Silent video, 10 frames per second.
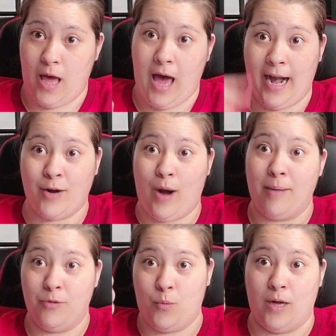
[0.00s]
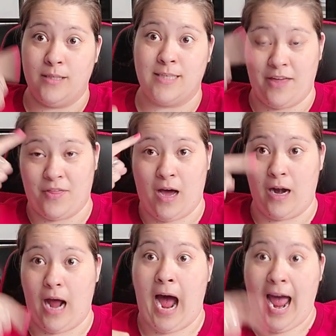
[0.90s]
And I grabbed the ones that I
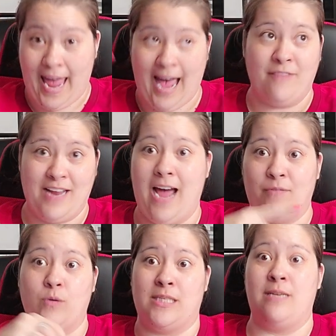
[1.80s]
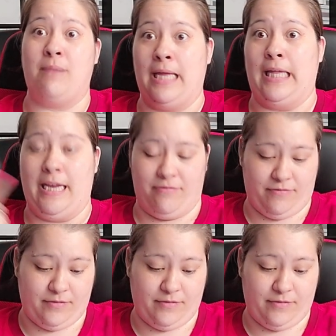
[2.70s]
thought I have to have those in my life.